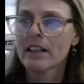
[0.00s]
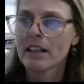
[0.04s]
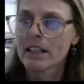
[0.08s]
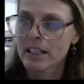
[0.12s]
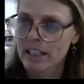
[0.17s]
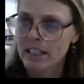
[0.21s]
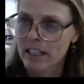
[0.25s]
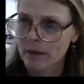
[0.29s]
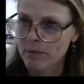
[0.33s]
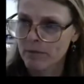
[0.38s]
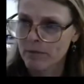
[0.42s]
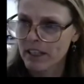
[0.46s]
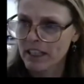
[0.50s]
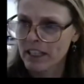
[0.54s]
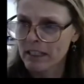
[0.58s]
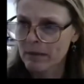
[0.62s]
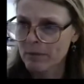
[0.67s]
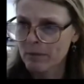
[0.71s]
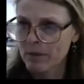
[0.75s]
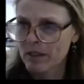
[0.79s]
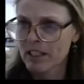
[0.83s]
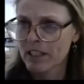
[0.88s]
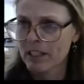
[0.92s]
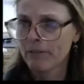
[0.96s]
something
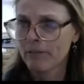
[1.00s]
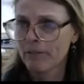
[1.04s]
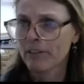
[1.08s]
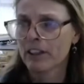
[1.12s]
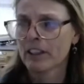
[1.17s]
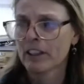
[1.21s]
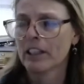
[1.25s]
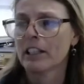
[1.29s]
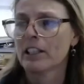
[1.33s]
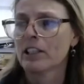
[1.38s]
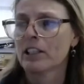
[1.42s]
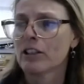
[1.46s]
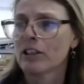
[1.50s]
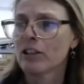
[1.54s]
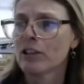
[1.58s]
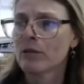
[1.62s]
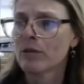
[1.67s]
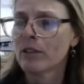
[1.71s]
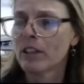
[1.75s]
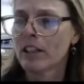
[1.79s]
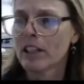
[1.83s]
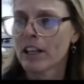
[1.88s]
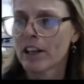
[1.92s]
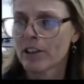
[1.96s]
specifically
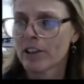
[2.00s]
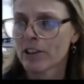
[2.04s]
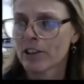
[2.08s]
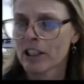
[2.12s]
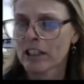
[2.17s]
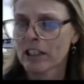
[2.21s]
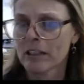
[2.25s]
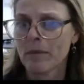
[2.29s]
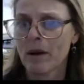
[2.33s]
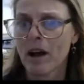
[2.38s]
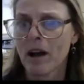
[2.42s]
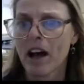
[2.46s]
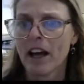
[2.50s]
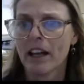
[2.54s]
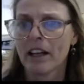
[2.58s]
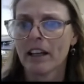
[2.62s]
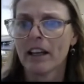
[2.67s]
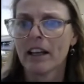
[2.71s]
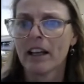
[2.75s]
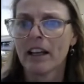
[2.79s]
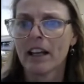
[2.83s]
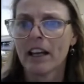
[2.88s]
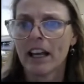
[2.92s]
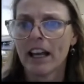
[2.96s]
to another spot
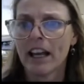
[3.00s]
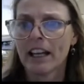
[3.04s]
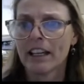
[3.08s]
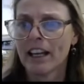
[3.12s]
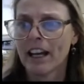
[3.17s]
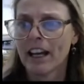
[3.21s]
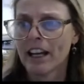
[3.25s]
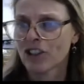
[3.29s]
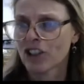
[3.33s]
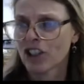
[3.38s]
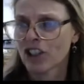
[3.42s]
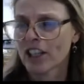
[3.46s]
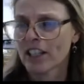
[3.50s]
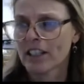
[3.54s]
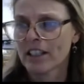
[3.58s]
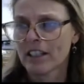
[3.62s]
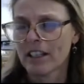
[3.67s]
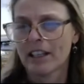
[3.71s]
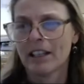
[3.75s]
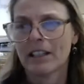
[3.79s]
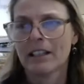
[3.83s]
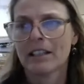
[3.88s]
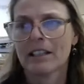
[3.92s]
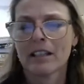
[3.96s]
and not just
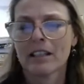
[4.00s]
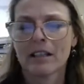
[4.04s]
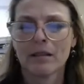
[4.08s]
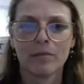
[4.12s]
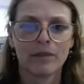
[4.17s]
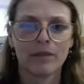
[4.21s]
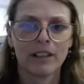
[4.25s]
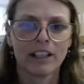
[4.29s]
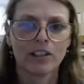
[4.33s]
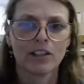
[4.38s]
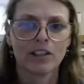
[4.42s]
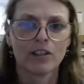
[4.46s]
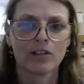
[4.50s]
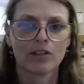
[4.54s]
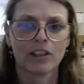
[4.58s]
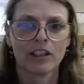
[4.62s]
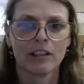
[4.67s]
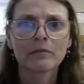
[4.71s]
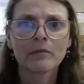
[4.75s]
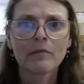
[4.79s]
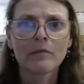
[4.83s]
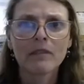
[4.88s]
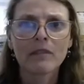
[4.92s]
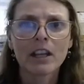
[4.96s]
into the bloodstream.
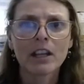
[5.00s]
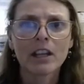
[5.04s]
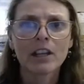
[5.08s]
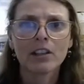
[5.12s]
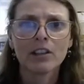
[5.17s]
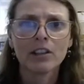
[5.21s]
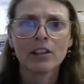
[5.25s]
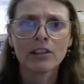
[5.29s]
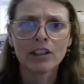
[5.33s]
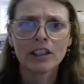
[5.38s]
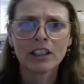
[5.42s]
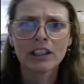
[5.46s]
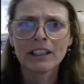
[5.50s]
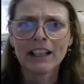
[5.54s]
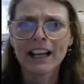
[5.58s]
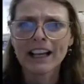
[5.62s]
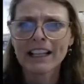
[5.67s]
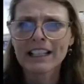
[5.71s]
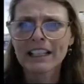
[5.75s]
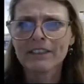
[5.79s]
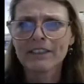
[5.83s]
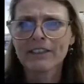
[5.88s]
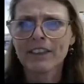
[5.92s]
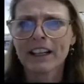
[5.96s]
You can
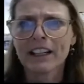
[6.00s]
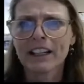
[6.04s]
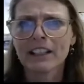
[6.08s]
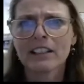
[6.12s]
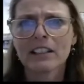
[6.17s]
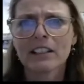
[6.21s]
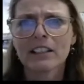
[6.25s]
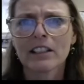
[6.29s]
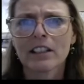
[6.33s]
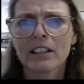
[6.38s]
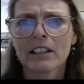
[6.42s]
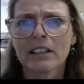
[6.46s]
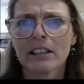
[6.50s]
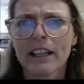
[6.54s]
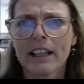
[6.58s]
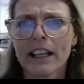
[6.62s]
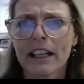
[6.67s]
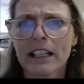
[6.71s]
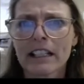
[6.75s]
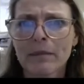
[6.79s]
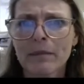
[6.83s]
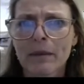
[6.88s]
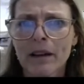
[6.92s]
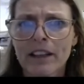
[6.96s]
classify
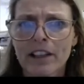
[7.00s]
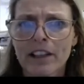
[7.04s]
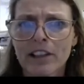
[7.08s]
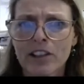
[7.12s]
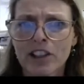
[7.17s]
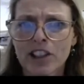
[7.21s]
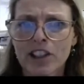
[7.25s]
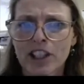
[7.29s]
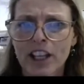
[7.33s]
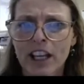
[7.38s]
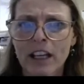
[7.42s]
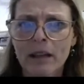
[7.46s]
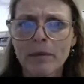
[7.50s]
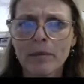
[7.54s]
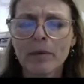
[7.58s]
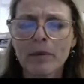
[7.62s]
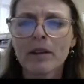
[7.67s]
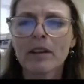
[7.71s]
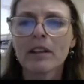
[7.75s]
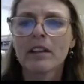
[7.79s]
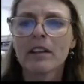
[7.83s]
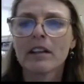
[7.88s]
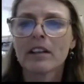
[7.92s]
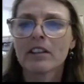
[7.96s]
glands by their shape.
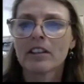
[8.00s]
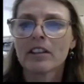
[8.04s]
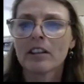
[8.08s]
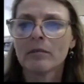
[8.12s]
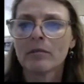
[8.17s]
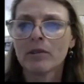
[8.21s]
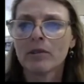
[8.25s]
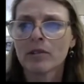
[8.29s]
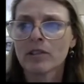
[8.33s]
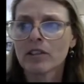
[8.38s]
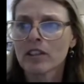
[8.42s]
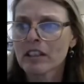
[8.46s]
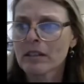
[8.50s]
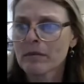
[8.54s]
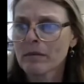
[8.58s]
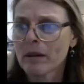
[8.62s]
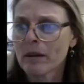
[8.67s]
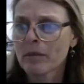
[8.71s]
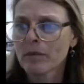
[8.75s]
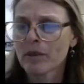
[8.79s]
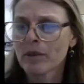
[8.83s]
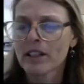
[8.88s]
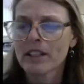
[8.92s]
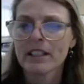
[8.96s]
The mucous
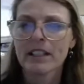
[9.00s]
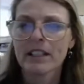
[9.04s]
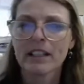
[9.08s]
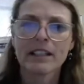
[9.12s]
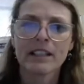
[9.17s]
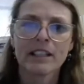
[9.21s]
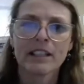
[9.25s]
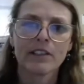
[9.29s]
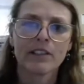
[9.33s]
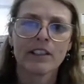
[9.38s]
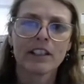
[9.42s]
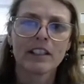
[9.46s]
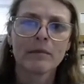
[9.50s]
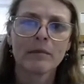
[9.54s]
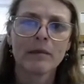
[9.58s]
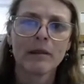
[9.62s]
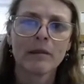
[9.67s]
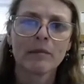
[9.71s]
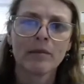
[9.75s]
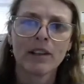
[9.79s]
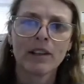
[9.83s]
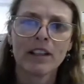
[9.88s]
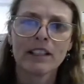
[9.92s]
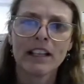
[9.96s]
membranes and serous
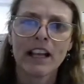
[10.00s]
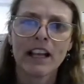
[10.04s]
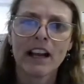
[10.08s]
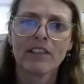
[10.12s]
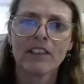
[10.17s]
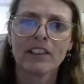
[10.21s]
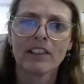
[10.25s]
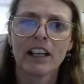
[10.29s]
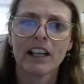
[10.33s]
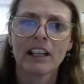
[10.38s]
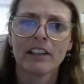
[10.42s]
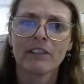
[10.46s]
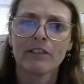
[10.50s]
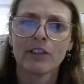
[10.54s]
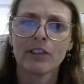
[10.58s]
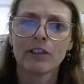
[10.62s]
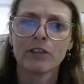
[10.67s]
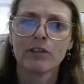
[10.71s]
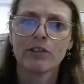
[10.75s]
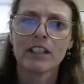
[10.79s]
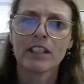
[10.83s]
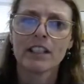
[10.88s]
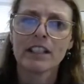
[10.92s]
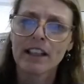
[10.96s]
membranes have a lot of
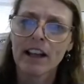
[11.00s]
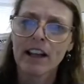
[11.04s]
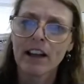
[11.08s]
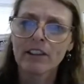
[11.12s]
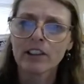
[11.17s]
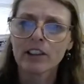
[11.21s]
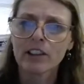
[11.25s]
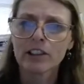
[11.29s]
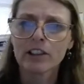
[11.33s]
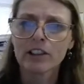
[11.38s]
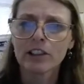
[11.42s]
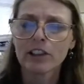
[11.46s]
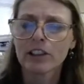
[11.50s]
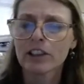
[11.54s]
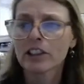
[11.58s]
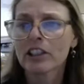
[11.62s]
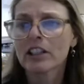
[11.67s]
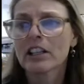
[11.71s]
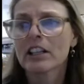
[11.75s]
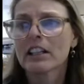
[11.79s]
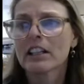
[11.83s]
unicellular